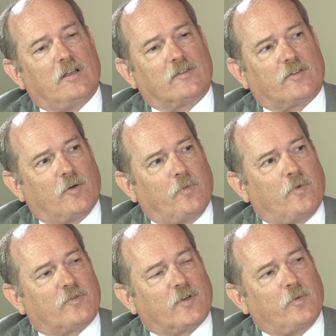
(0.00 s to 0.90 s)
So
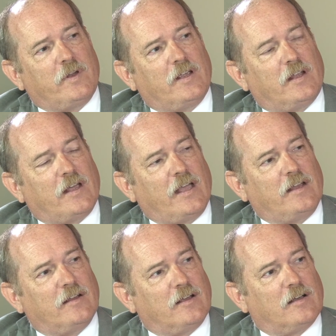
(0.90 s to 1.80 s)
we did
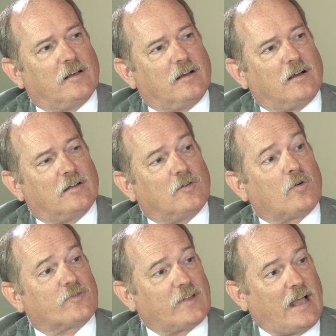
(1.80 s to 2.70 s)
a
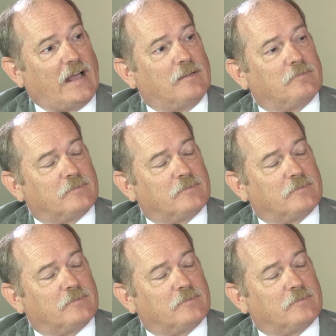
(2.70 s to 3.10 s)
north side